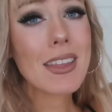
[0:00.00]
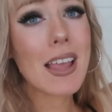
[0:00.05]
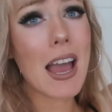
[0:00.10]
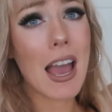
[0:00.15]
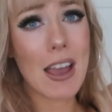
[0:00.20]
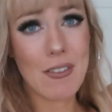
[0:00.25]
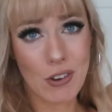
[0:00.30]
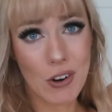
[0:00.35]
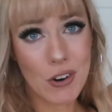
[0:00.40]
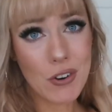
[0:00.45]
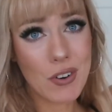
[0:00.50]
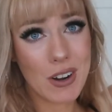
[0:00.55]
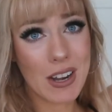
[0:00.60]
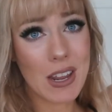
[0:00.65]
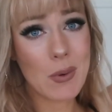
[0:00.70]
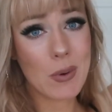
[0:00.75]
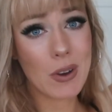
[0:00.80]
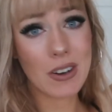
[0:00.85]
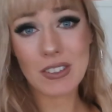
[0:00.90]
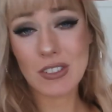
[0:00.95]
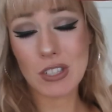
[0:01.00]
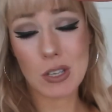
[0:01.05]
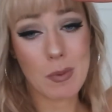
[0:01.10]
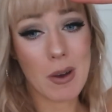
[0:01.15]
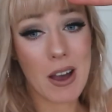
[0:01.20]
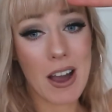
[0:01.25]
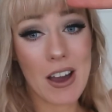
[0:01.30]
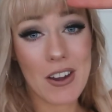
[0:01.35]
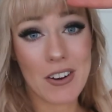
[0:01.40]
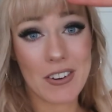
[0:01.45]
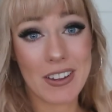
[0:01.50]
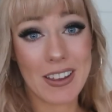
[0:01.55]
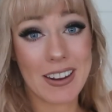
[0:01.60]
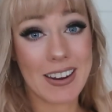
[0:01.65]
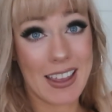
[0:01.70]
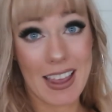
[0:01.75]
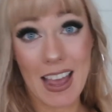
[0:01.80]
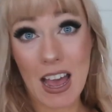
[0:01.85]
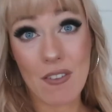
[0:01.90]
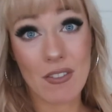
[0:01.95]
I've already worked super hard on it and
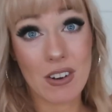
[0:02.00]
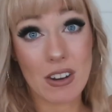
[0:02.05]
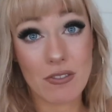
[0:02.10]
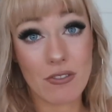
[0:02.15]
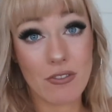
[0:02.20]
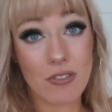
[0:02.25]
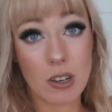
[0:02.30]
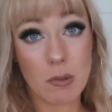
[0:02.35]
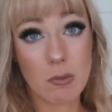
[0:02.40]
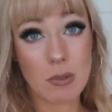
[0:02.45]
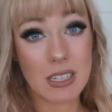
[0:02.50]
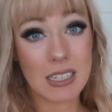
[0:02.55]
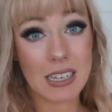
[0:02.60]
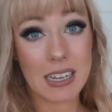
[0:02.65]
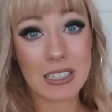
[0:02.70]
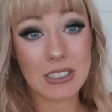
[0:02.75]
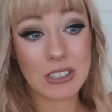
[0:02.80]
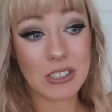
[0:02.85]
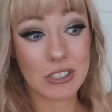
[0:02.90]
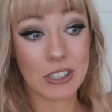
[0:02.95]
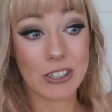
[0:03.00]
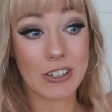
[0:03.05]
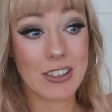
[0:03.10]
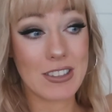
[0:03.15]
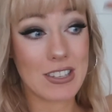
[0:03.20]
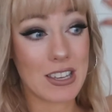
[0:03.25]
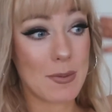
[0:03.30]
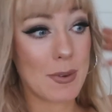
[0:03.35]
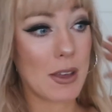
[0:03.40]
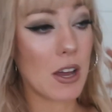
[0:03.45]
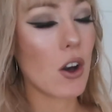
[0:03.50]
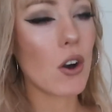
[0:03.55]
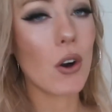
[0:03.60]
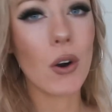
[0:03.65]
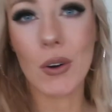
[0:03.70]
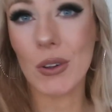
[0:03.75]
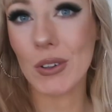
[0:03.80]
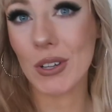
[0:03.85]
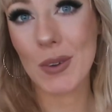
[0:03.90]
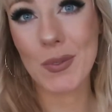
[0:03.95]
I haven't even filmed it yet. So there's gonna be a
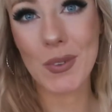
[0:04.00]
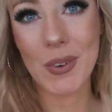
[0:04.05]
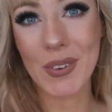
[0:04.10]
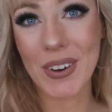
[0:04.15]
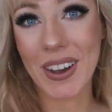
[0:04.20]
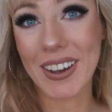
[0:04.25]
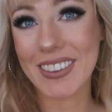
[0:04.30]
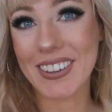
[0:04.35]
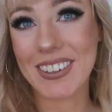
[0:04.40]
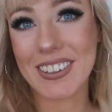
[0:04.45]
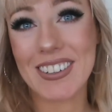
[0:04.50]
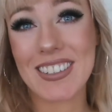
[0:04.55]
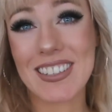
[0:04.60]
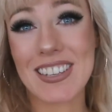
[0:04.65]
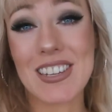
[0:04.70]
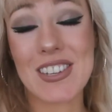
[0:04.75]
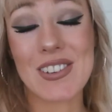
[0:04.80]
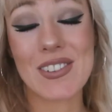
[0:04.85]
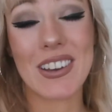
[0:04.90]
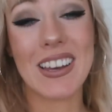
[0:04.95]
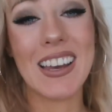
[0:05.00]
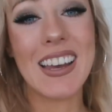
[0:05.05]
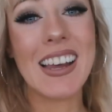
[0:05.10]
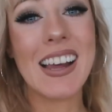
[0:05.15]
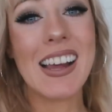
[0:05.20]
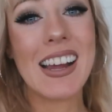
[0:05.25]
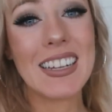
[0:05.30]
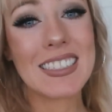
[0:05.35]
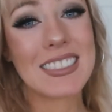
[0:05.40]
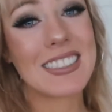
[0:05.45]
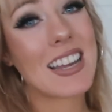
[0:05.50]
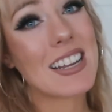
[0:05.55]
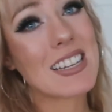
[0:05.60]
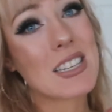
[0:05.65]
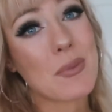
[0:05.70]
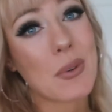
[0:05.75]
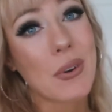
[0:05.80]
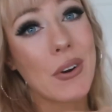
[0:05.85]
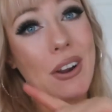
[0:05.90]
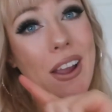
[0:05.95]
whole lot more work that goes into it today,
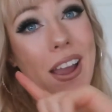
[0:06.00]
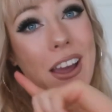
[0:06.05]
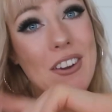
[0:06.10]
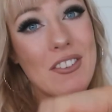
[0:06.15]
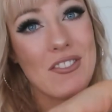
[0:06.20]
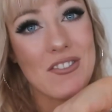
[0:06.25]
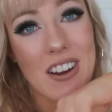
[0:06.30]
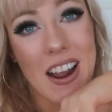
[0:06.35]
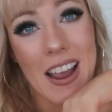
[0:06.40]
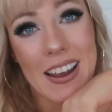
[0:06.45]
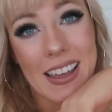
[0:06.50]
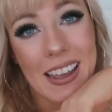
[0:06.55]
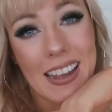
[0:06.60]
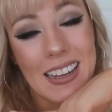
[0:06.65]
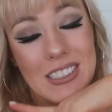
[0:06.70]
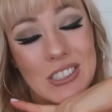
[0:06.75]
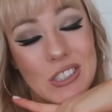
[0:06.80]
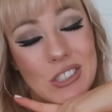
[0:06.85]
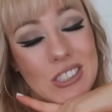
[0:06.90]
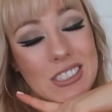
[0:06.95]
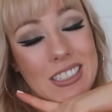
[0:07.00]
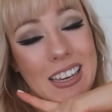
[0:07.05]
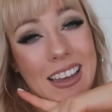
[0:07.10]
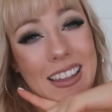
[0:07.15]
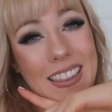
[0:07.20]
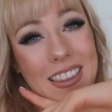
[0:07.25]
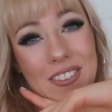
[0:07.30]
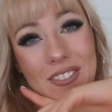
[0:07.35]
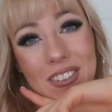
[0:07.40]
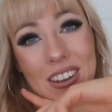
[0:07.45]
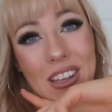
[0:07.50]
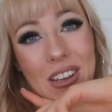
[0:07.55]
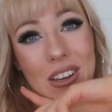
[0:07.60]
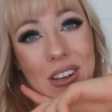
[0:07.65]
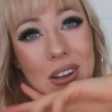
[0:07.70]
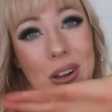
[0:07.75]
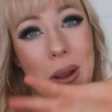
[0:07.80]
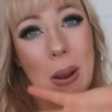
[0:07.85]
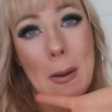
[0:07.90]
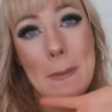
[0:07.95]
tomorrow, and Friday to get the
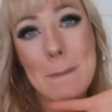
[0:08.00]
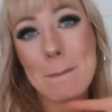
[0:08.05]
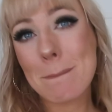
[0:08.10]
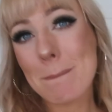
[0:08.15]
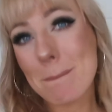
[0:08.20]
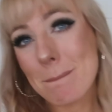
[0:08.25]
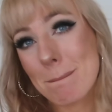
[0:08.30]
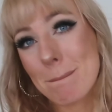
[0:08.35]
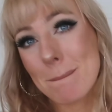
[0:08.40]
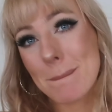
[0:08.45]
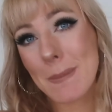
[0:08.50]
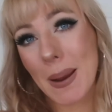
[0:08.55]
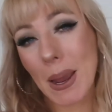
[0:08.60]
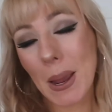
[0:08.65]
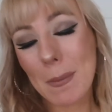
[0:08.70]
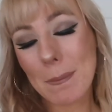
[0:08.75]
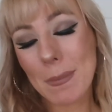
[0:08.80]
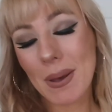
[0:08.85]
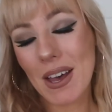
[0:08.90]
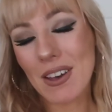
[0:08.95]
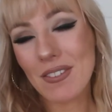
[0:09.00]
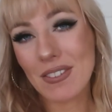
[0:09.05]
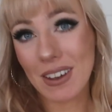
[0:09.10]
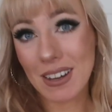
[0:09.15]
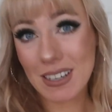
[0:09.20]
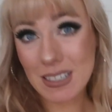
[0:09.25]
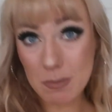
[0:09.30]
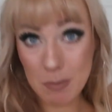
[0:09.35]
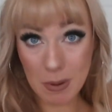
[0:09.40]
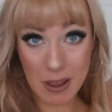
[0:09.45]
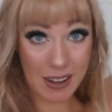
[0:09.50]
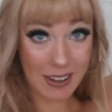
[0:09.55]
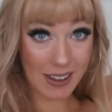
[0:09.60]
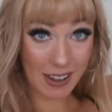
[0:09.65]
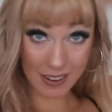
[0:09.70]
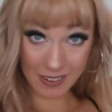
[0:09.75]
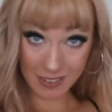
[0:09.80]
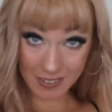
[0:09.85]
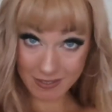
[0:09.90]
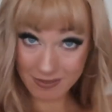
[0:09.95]
video perfect. But
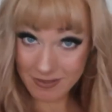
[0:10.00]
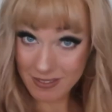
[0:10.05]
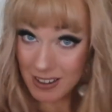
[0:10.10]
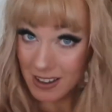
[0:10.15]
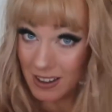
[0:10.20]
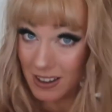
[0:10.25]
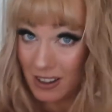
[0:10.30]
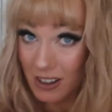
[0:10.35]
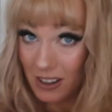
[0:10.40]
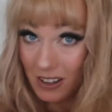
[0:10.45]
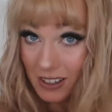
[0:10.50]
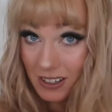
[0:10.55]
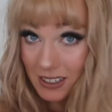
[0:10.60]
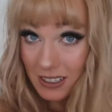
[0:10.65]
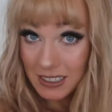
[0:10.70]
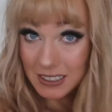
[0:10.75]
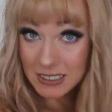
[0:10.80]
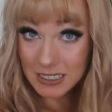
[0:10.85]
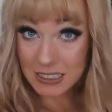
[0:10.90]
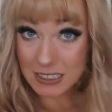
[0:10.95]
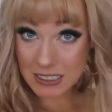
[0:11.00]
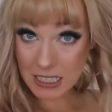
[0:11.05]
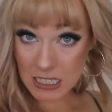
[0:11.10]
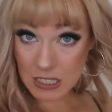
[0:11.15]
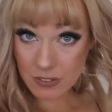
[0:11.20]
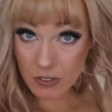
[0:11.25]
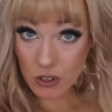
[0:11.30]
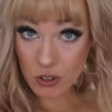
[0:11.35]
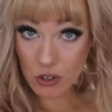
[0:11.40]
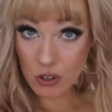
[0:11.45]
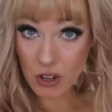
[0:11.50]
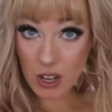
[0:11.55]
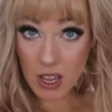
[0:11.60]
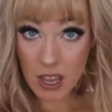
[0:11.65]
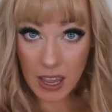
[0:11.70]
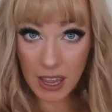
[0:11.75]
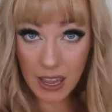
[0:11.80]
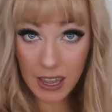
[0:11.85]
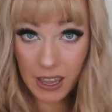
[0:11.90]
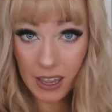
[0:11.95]
yeah, successful
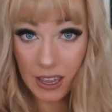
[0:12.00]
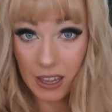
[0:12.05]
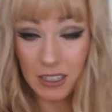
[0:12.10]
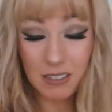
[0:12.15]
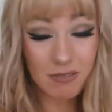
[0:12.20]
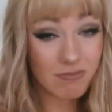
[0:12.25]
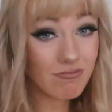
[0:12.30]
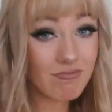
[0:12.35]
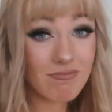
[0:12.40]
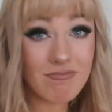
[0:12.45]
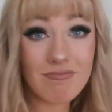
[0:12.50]
hair.